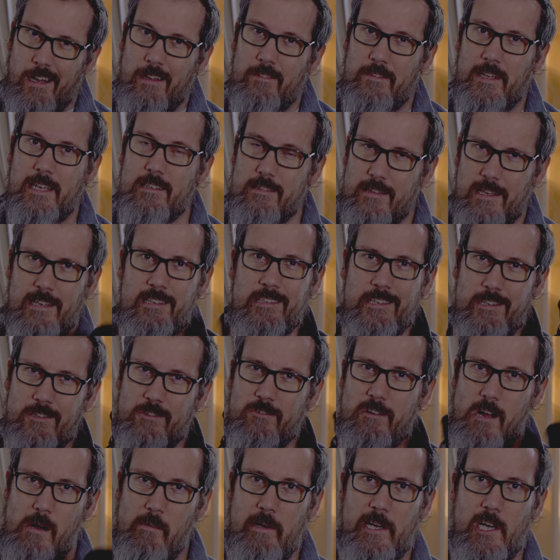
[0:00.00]
the, this is
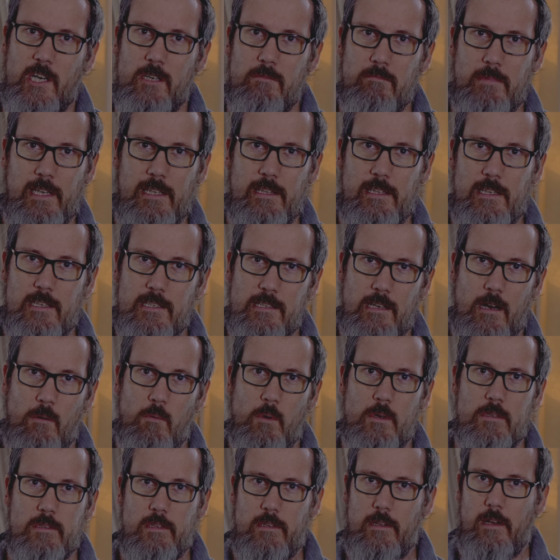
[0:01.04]
growing on me, this. I
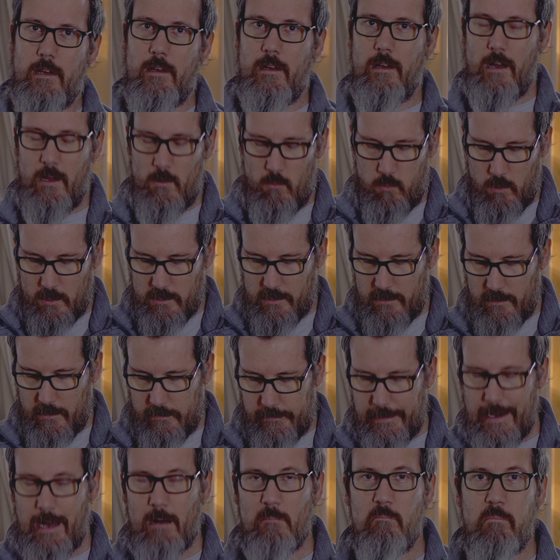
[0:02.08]
wasn't, I wasn't
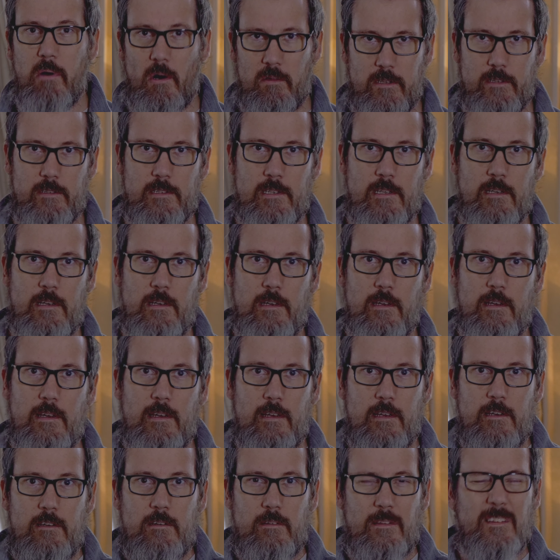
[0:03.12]
that bothered
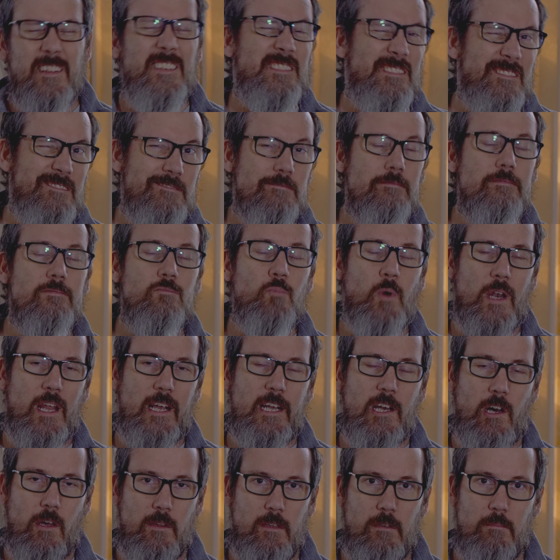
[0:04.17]
when I
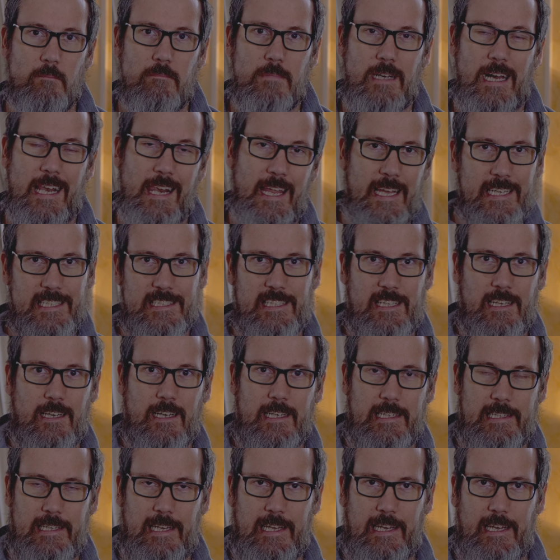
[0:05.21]
got them. I liked the
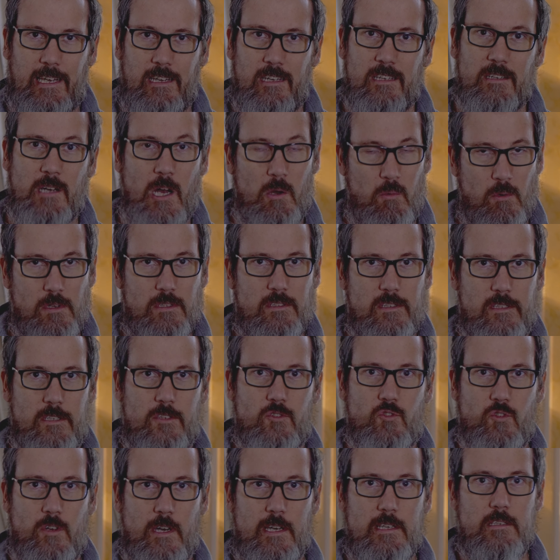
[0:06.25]
idea. I wanted to
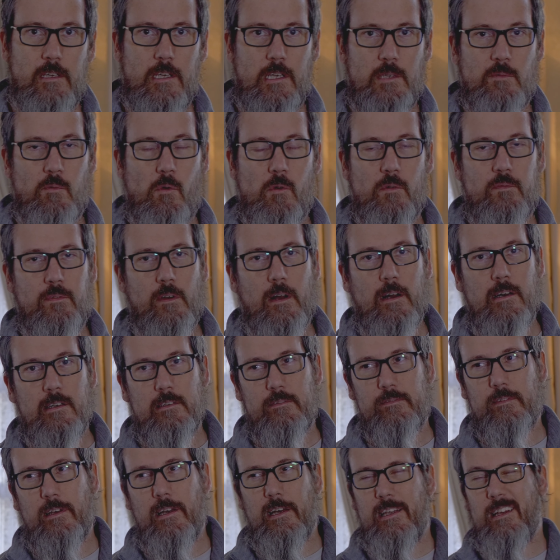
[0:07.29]
try
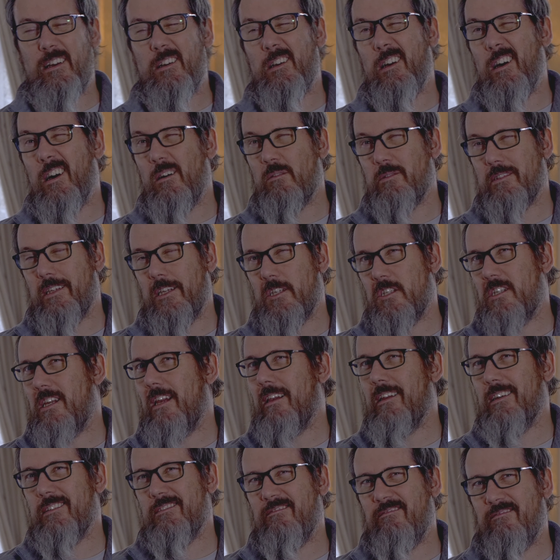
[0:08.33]
645, and I, I was initially
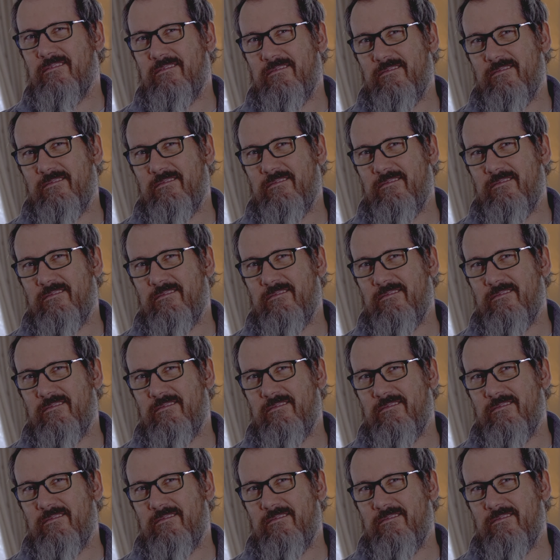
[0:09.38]
like, hmm,